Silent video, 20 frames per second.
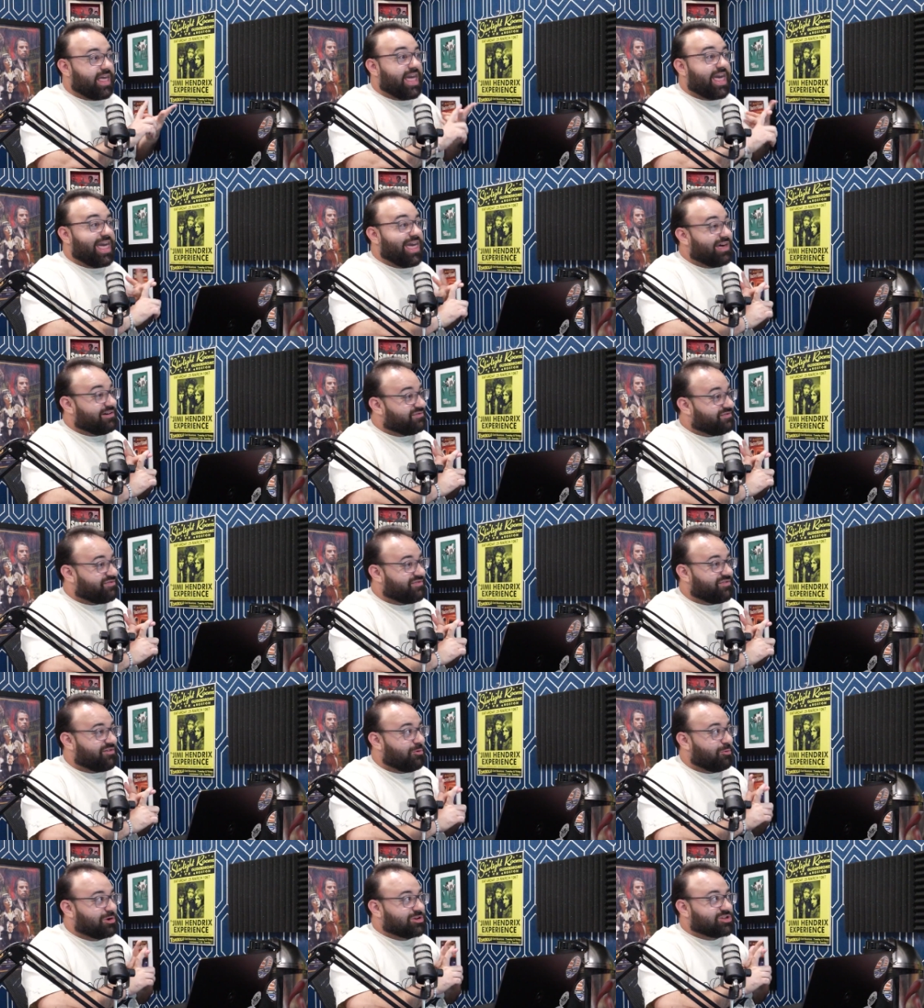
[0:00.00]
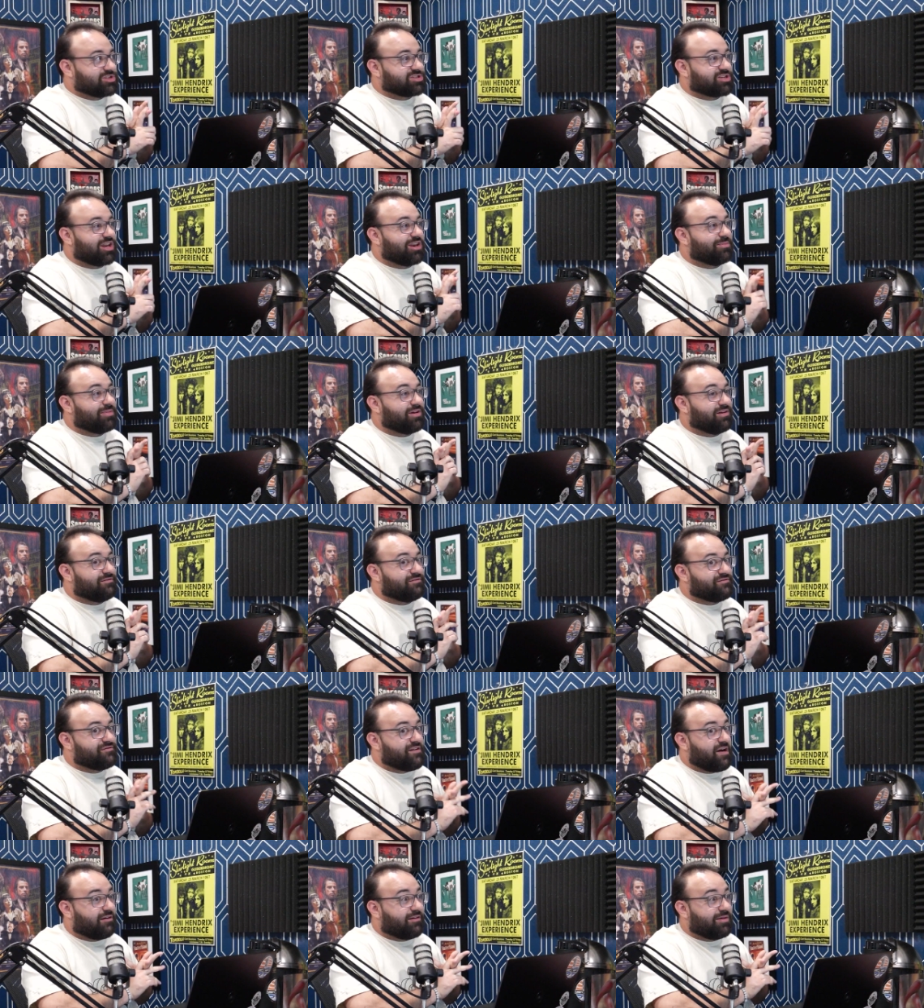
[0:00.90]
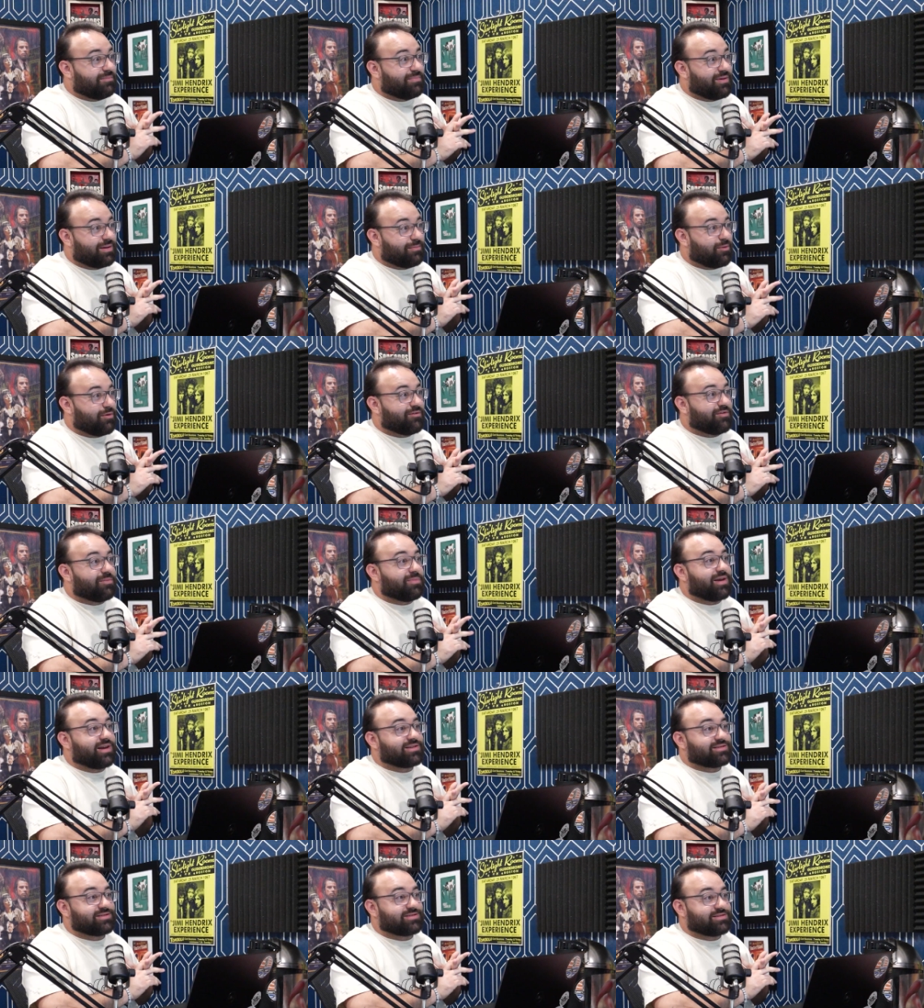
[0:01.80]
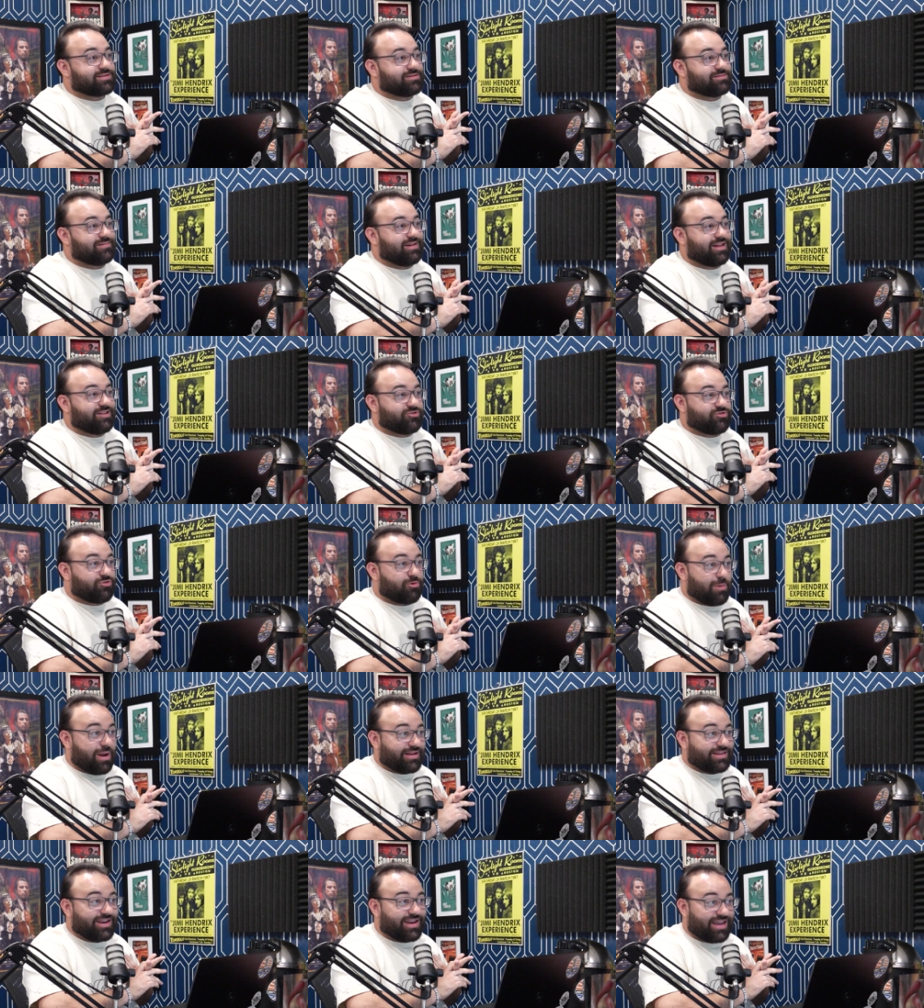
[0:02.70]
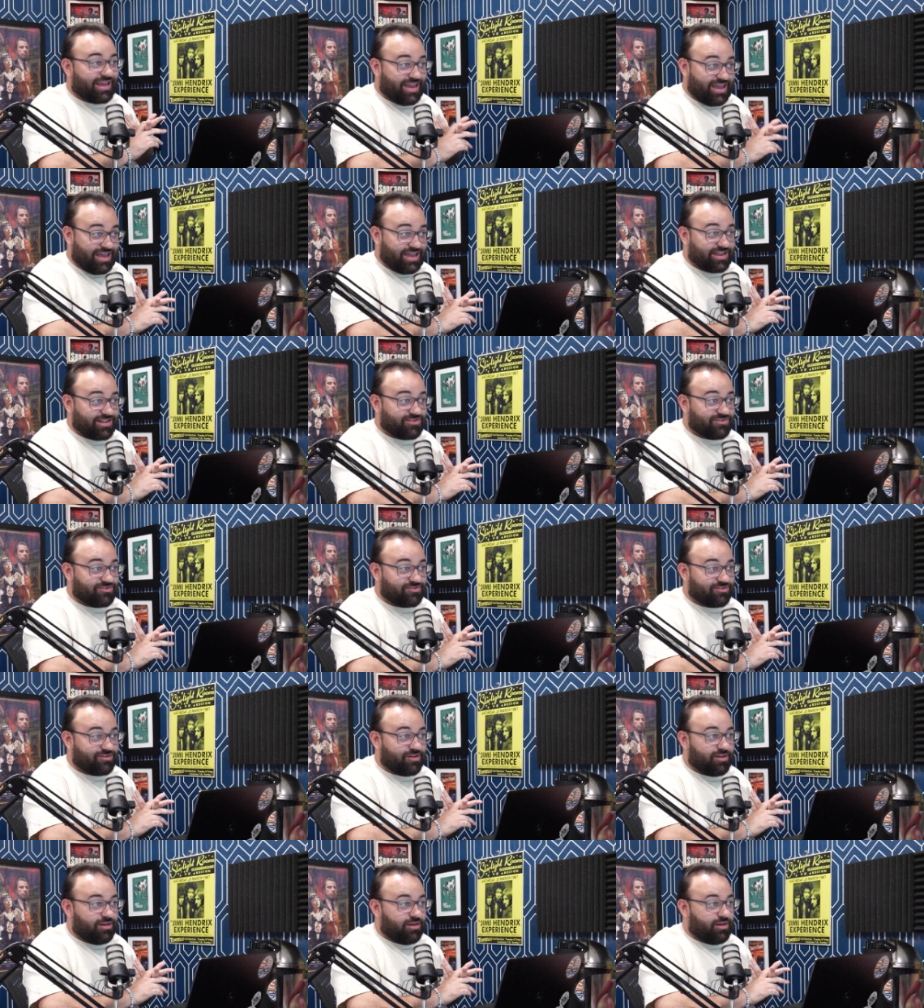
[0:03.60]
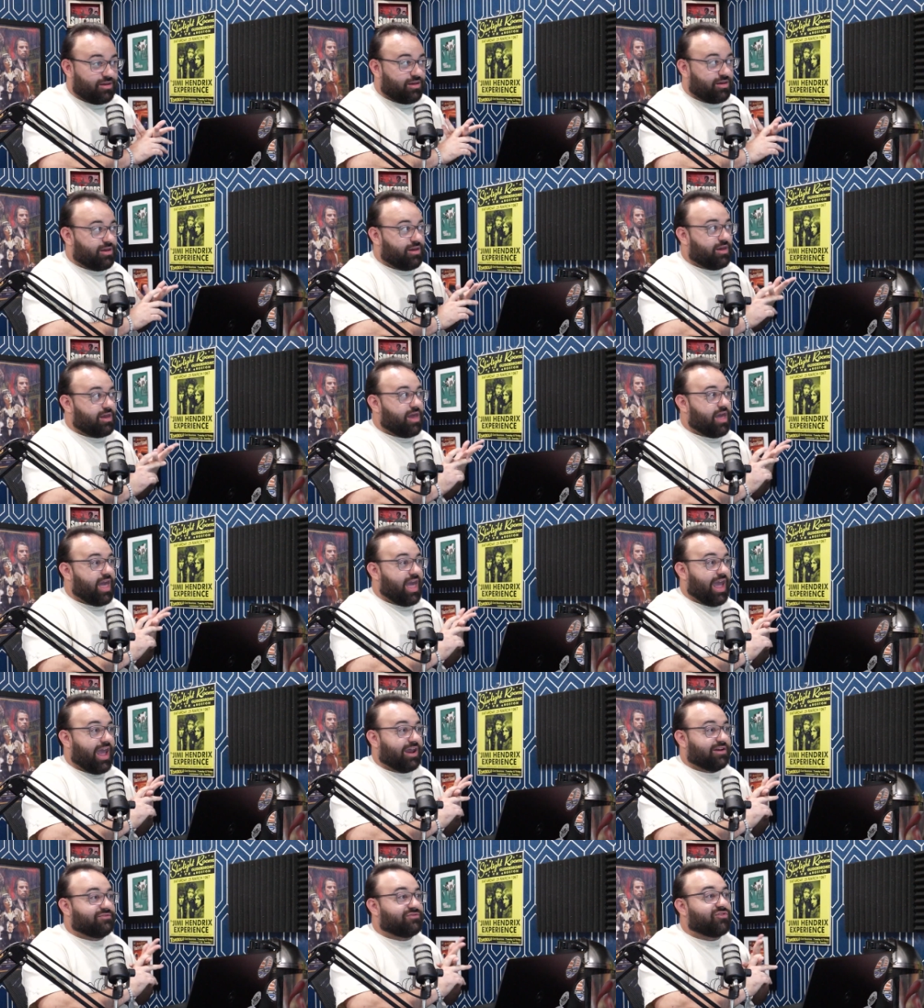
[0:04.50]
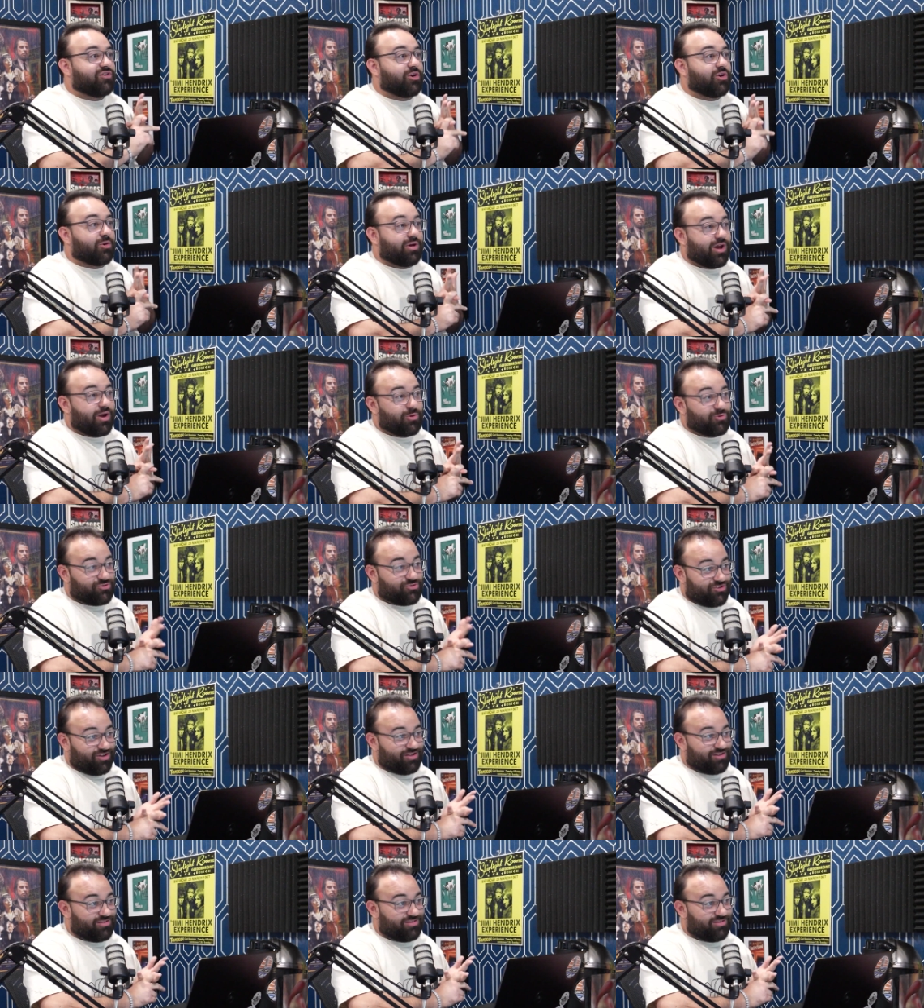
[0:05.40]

If, which is going to be a very big movie because it's directed at kids, and Furiosa,